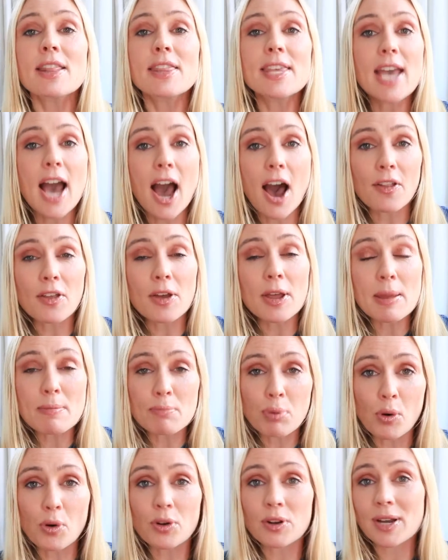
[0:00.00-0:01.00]
The other
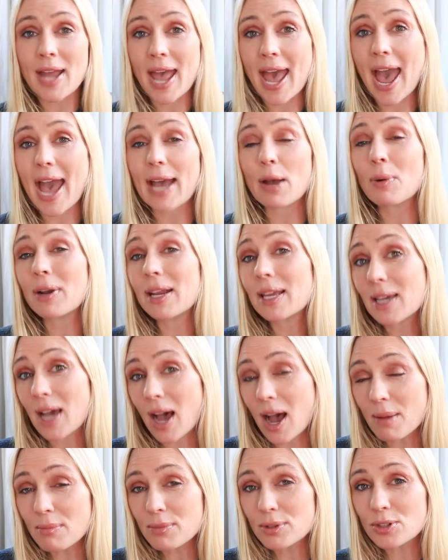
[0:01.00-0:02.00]
important hack when it
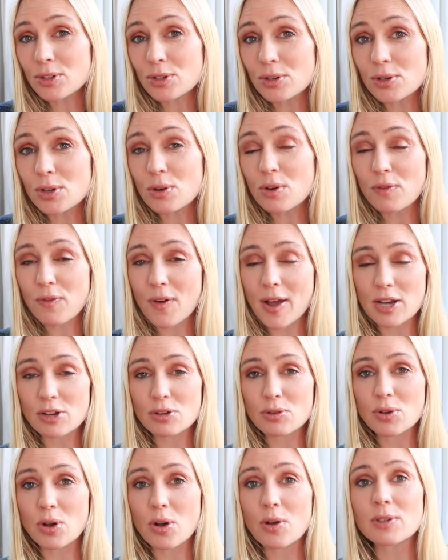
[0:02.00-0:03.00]
comes to your
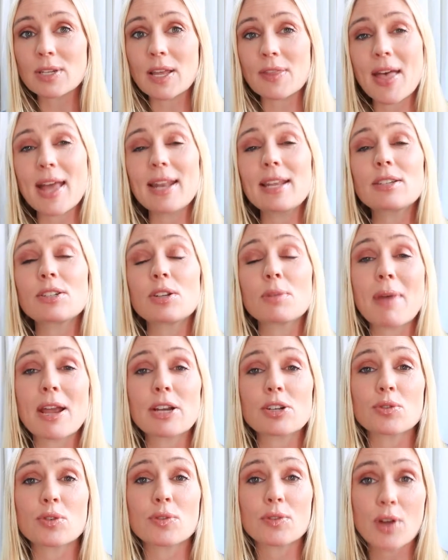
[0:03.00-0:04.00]
financial goals, and that is to
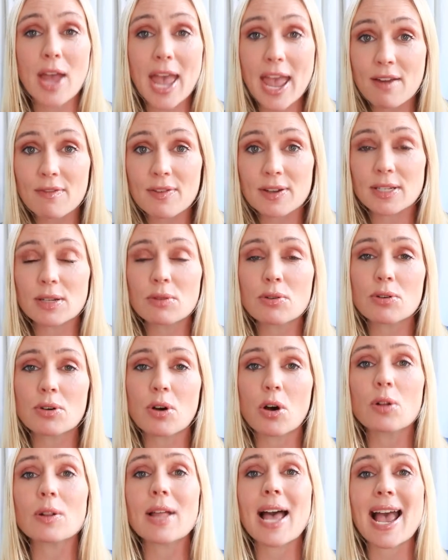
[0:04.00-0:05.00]
make sure every single
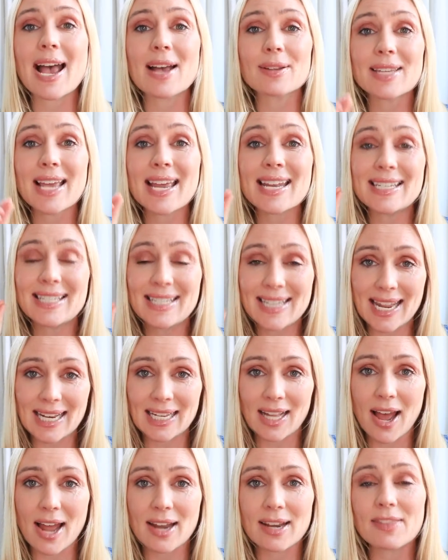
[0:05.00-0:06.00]
goal has a
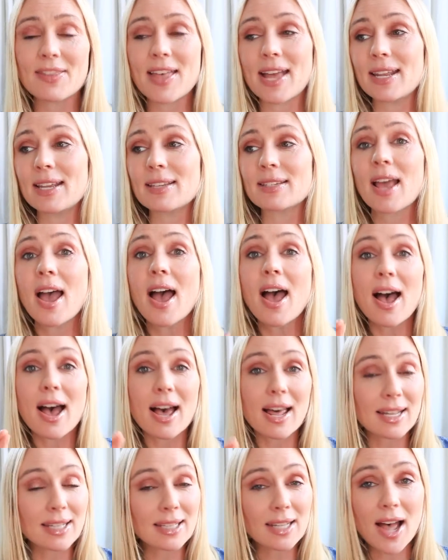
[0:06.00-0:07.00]
deadline. That is
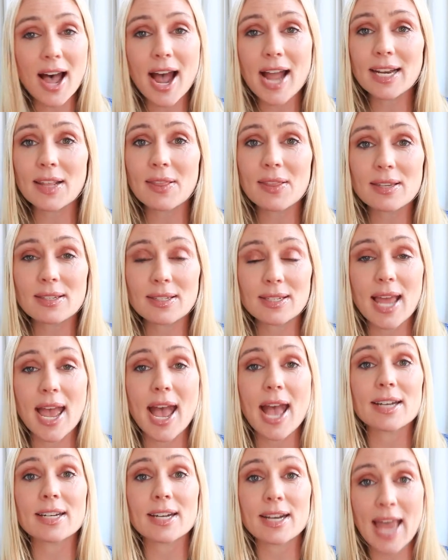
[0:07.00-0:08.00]
a line in the
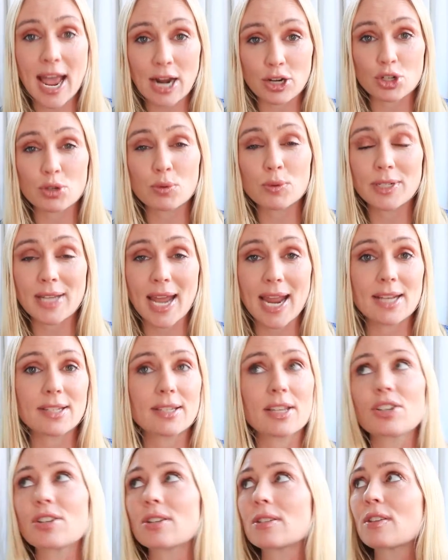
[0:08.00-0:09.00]
sand, an actual
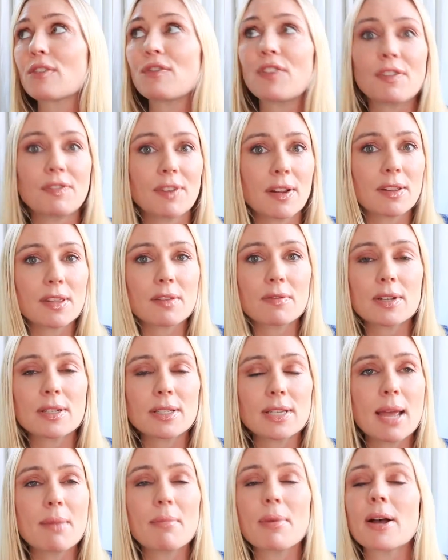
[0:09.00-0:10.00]
date, such as the 15th of
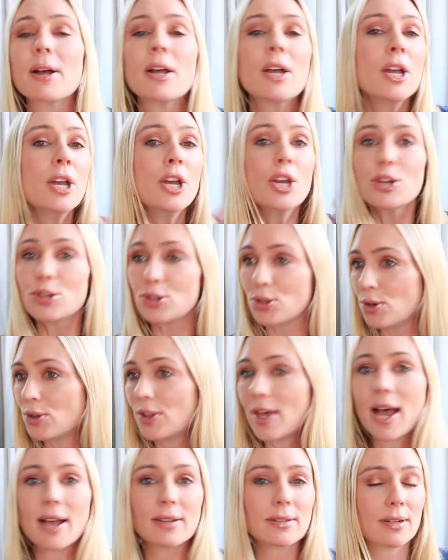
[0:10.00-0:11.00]
December,
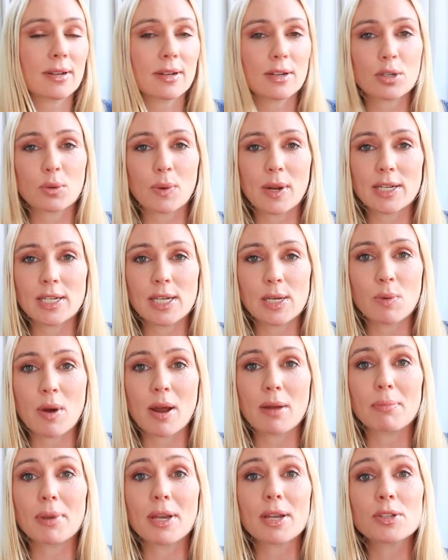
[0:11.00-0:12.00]

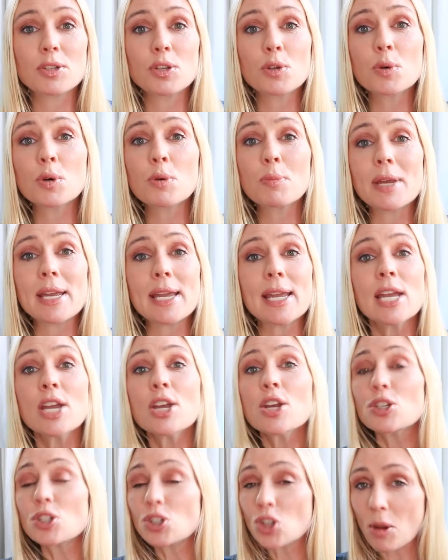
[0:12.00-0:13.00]
2021, because you will be
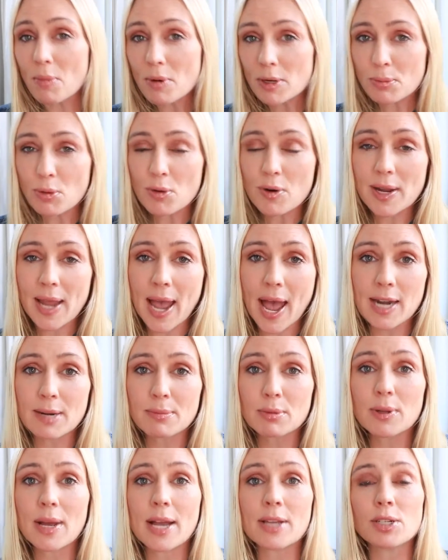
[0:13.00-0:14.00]
so much more
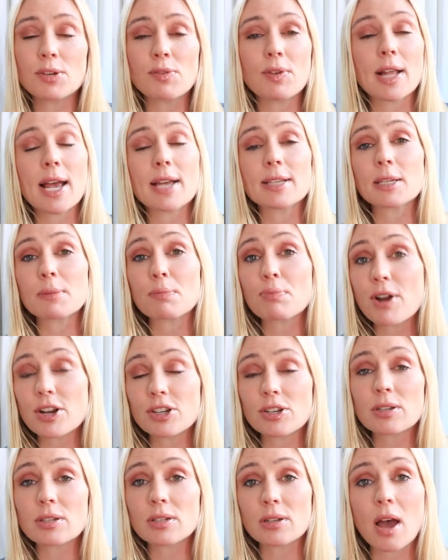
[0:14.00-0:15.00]
accountable as you realize that
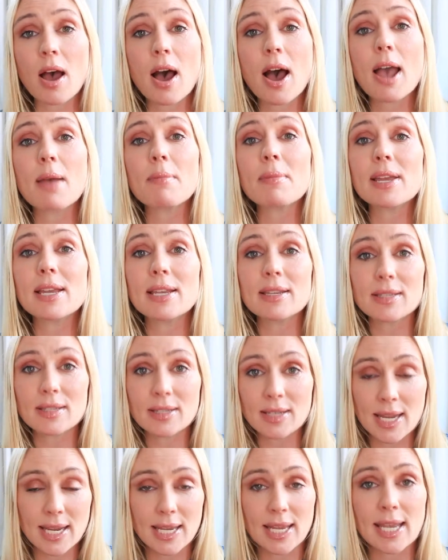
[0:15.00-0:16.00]
precious time is
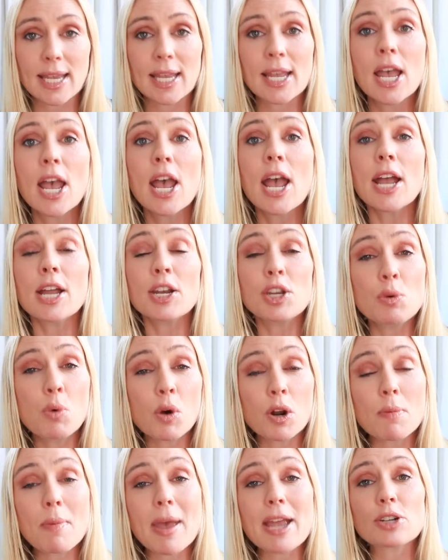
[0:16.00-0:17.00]
ticking. And you
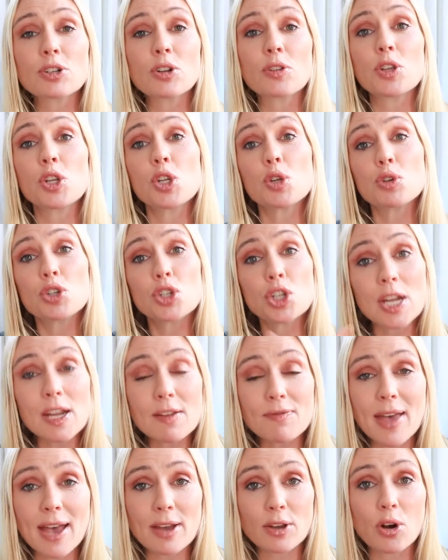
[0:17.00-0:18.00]
want to make sure that you
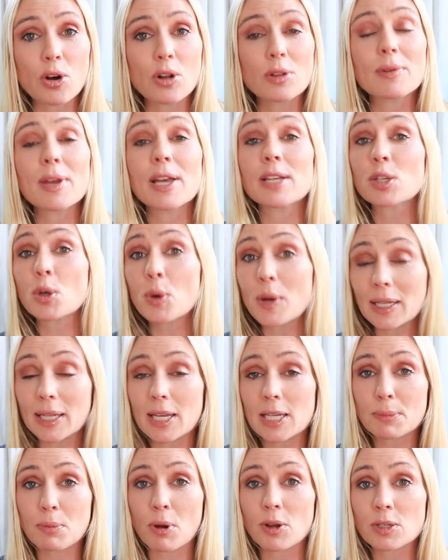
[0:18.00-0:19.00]
achieve that goal as
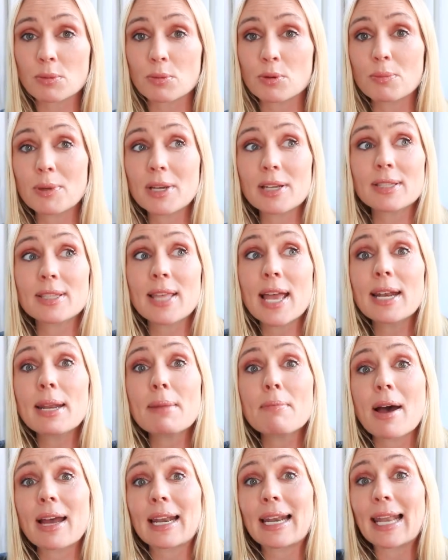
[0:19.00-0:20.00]
quickly as possible, because then
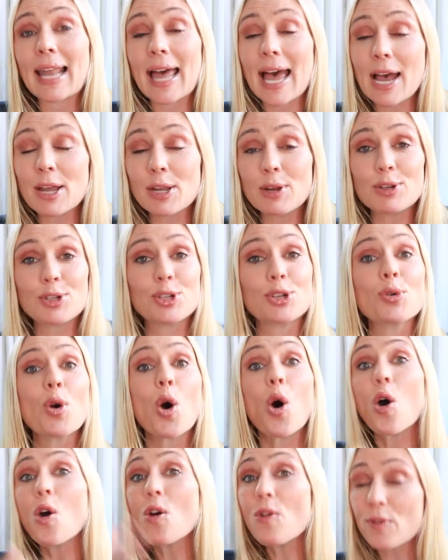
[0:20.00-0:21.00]
it might allow you to
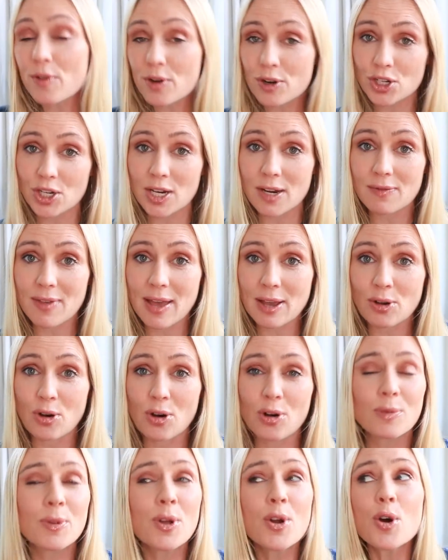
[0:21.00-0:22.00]
overachieve that
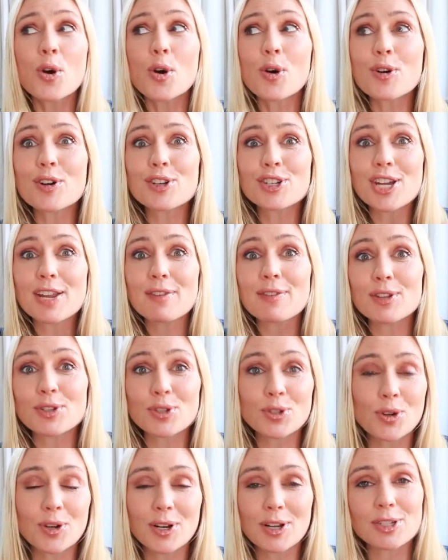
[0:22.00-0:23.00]
goal or achieve it
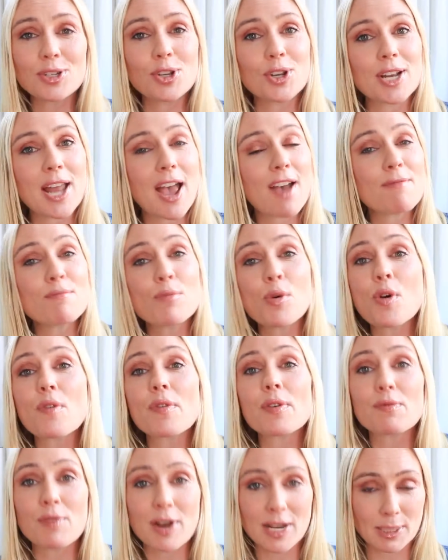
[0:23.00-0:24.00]
sooner so you can have more
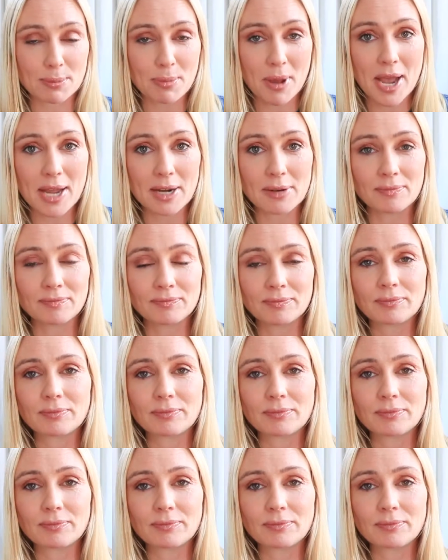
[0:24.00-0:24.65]
of a respite.